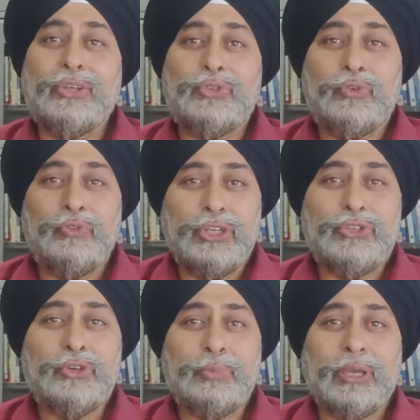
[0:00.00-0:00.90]
So we
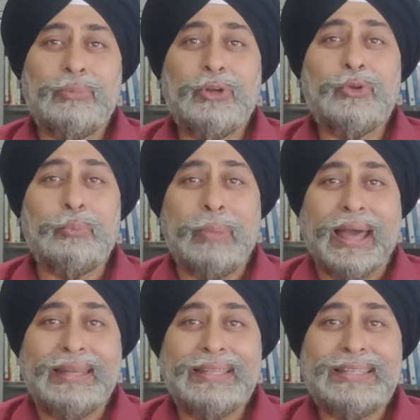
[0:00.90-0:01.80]
should be able to
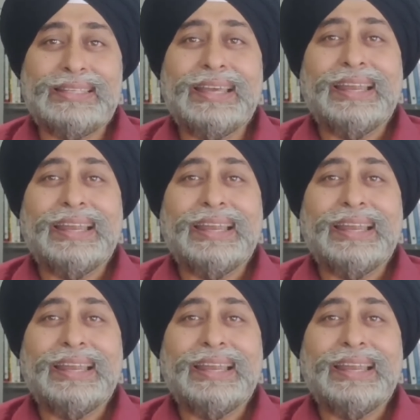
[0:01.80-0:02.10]
balance